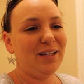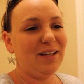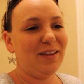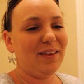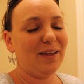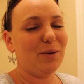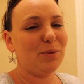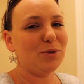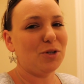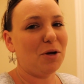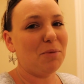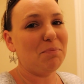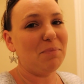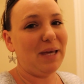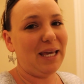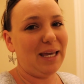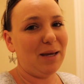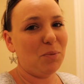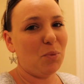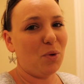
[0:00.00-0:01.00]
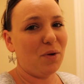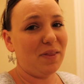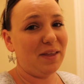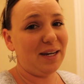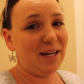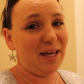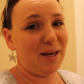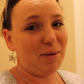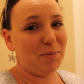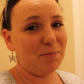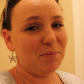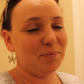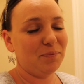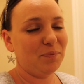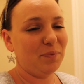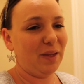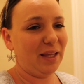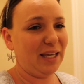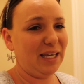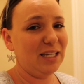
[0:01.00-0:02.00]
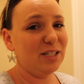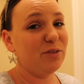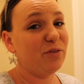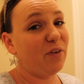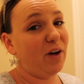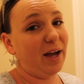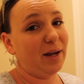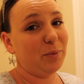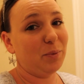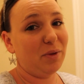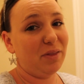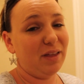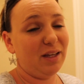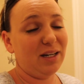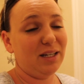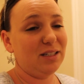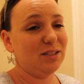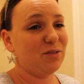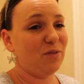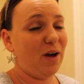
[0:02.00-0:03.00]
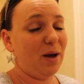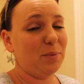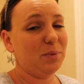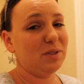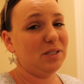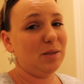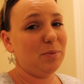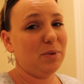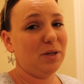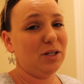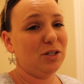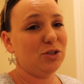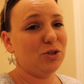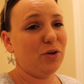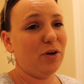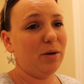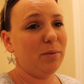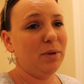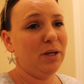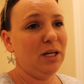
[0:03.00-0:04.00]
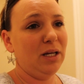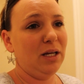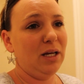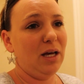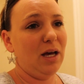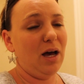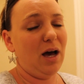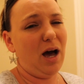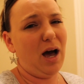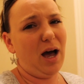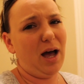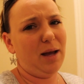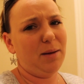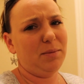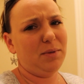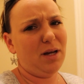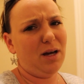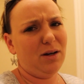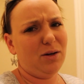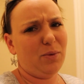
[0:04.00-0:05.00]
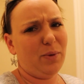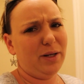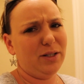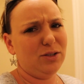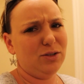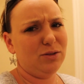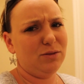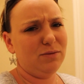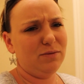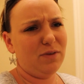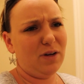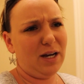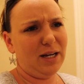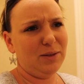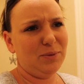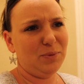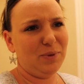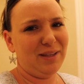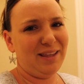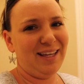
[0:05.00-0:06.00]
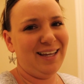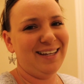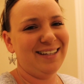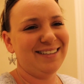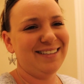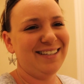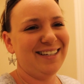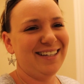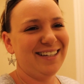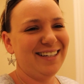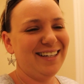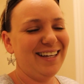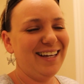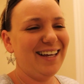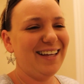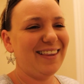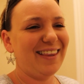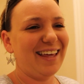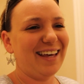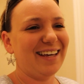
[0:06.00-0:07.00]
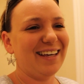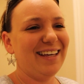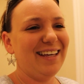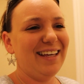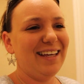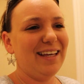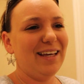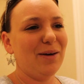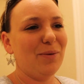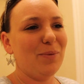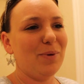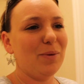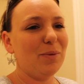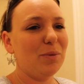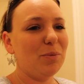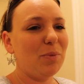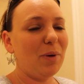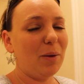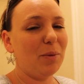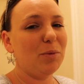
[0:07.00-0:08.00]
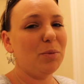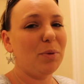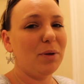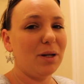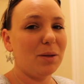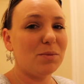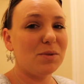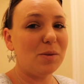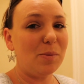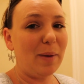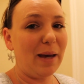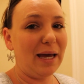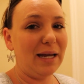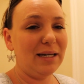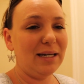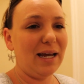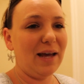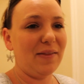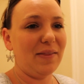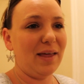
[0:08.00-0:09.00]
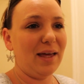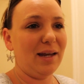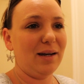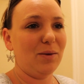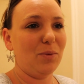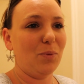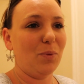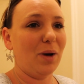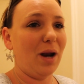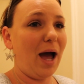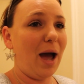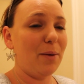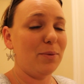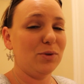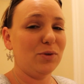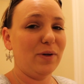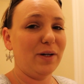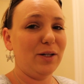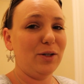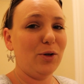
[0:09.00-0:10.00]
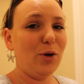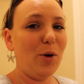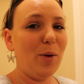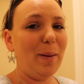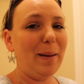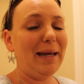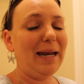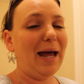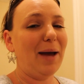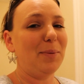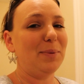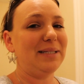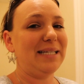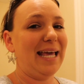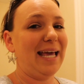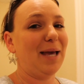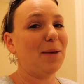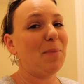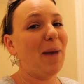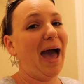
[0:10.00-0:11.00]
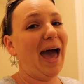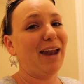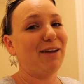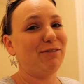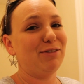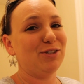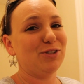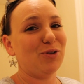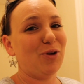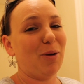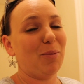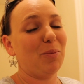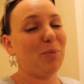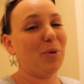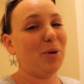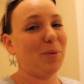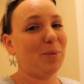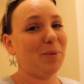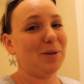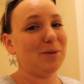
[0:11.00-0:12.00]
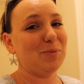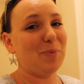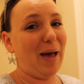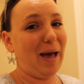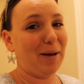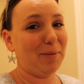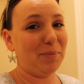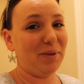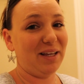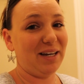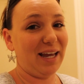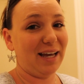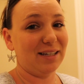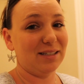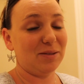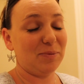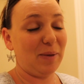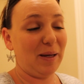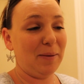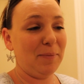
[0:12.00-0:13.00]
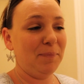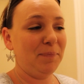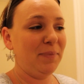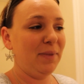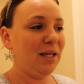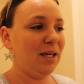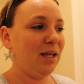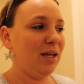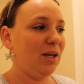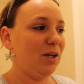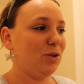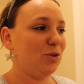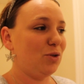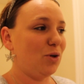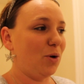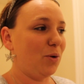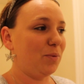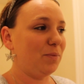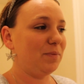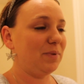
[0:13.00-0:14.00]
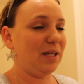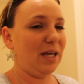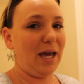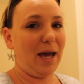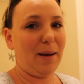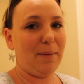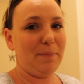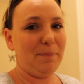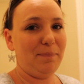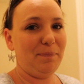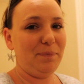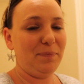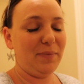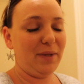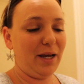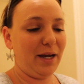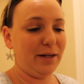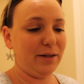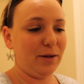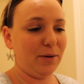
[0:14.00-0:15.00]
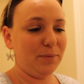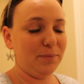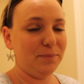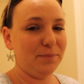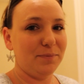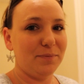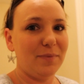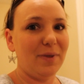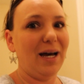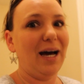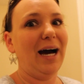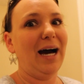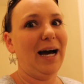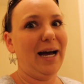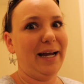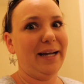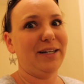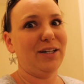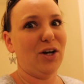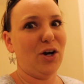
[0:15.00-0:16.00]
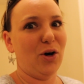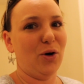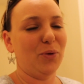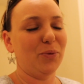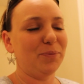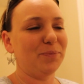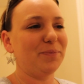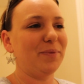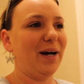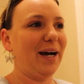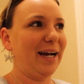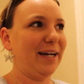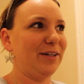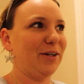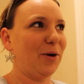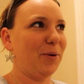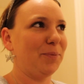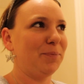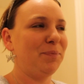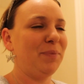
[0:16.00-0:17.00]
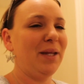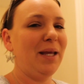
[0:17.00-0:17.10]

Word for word: I think it was on me more than him. Like he's fine with it. He's fine with sleeping in his crib. I'm not quite fine with it. like we would, I would put him to bed, and then when I was ready to go to bed, I would take him out of his crib and put him in his packet plane next to me. So yeah, I know. I know, I know.